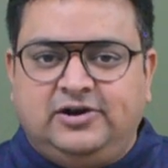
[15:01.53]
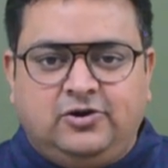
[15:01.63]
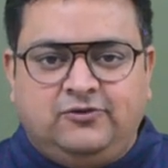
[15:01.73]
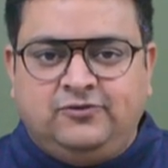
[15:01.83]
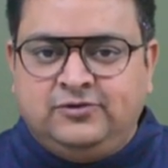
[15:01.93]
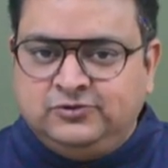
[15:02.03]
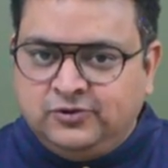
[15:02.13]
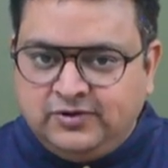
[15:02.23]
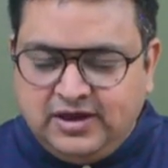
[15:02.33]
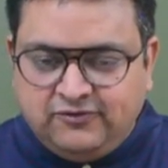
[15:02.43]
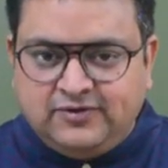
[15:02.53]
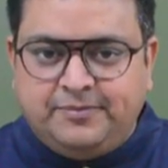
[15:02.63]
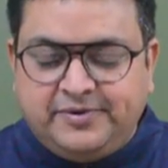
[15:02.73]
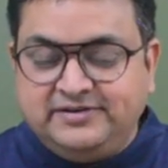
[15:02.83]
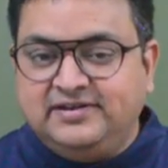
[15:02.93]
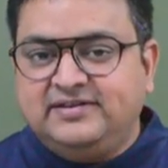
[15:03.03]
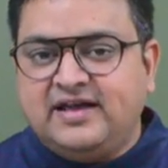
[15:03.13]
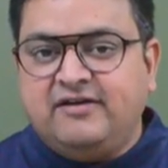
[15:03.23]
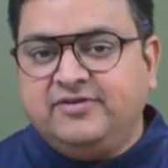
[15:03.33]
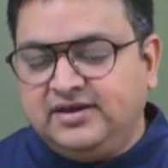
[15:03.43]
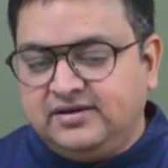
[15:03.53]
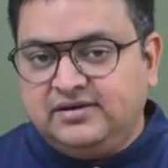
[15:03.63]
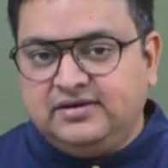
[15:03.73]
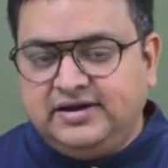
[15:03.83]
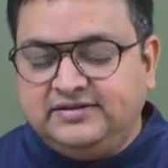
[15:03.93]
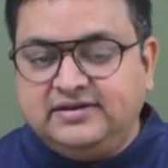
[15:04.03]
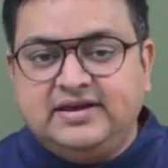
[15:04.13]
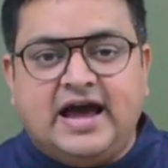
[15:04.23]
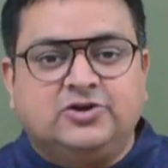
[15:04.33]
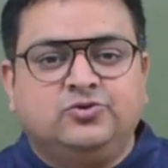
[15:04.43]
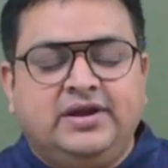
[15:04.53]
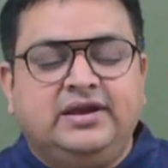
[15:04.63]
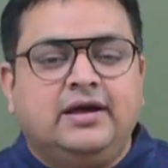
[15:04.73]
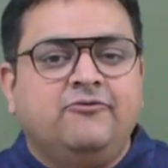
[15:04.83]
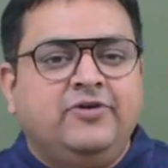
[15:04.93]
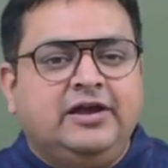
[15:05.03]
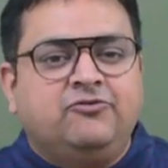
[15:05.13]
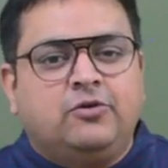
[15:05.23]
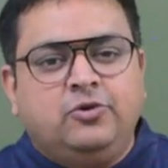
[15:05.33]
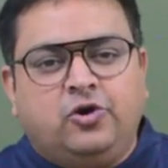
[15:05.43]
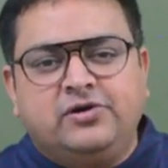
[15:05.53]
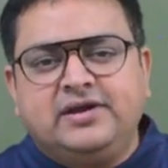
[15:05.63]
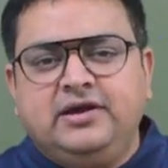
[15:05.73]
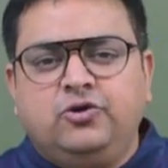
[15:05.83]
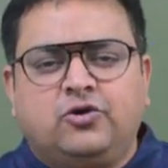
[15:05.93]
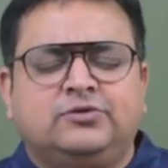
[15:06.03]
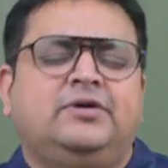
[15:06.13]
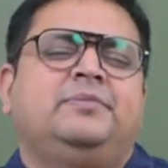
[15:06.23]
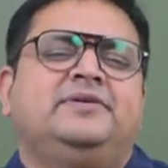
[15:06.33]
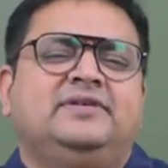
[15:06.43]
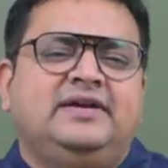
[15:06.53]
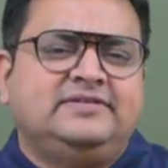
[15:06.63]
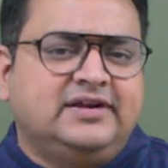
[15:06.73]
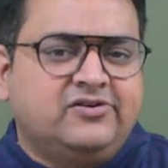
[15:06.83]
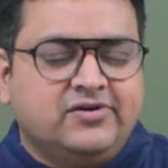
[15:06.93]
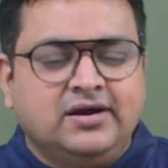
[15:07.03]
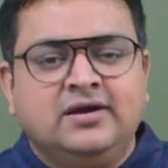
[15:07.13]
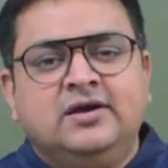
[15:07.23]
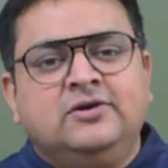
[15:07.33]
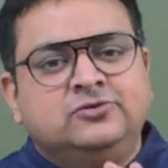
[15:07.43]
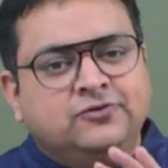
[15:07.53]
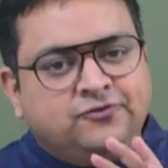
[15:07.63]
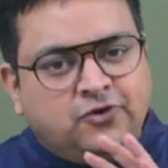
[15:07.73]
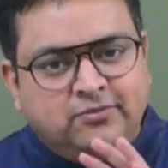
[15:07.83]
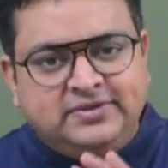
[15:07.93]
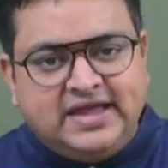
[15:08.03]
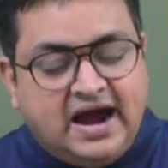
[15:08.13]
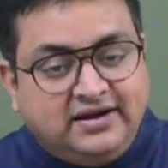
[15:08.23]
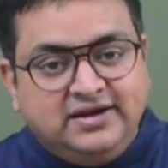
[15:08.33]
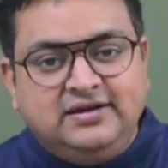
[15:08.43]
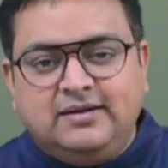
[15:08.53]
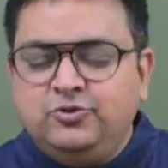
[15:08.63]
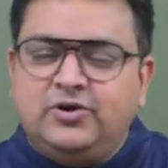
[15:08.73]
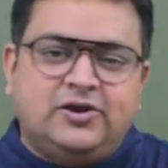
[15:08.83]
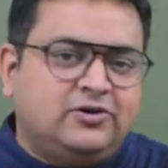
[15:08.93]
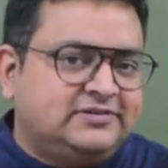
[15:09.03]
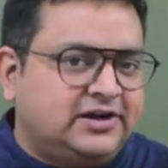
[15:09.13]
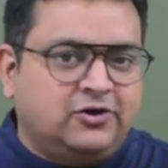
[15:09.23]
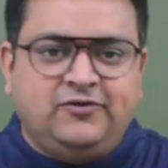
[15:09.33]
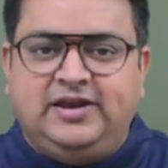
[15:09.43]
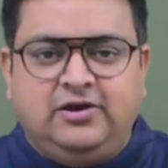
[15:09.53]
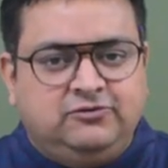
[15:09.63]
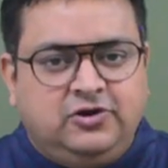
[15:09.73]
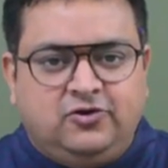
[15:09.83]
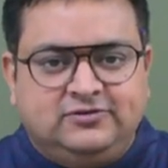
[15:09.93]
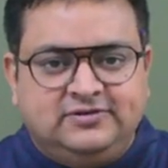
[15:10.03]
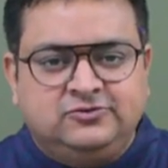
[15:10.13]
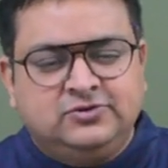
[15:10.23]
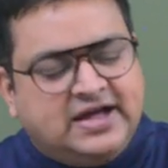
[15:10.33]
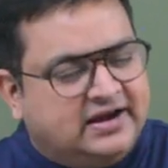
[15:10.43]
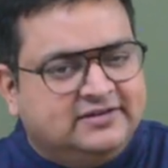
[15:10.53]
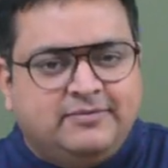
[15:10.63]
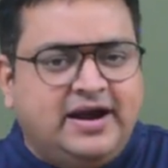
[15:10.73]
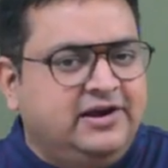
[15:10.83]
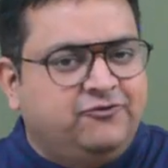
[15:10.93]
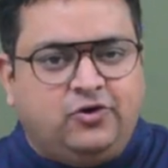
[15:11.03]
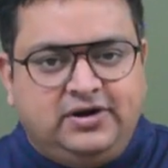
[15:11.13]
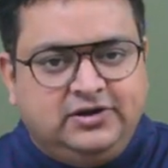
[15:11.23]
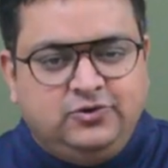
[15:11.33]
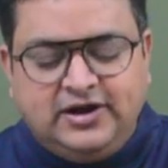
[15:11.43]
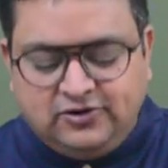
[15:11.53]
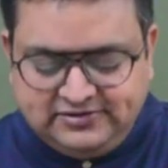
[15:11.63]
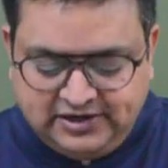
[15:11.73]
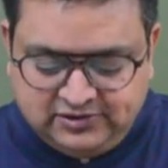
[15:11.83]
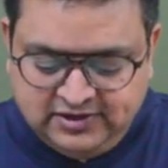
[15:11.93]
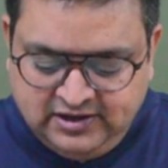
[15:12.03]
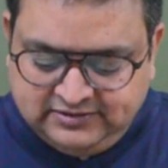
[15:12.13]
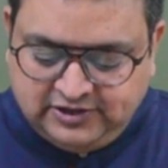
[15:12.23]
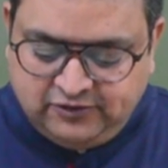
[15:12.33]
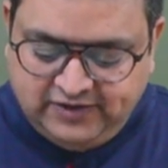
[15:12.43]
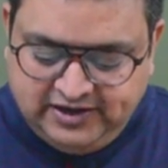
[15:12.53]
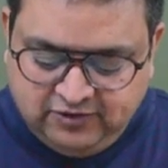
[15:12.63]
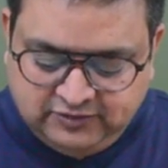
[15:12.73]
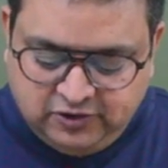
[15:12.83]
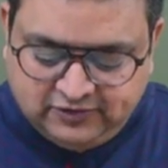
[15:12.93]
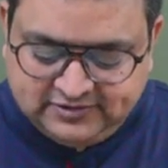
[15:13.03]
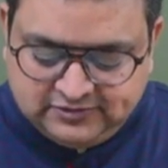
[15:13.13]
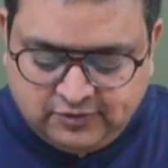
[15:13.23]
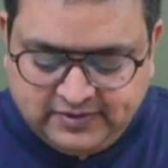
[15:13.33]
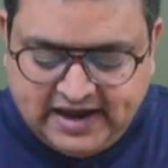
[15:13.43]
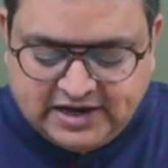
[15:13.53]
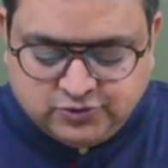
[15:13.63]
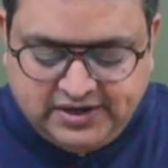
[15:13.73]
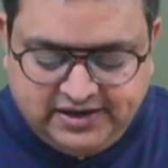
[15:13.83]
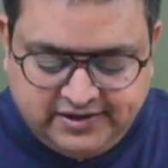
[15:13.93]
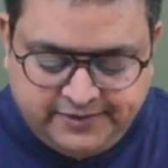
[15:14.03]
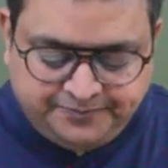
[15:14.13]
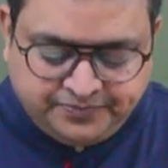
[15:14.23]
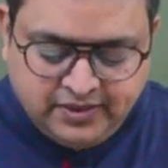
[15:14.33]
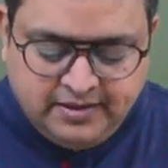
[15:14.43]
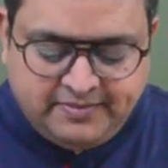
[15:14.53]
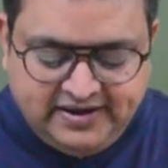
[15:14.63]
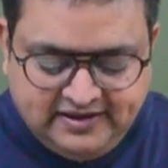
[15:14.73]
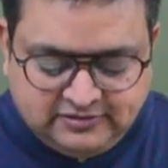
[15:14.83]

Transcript: off. So if a person is having, let's say, casual income, winning from lottery, crossword puzzle, etc. So from that income, you cannot set off any of the losses. So that is by default. You cannot set off any of the losses from casual income. But yes,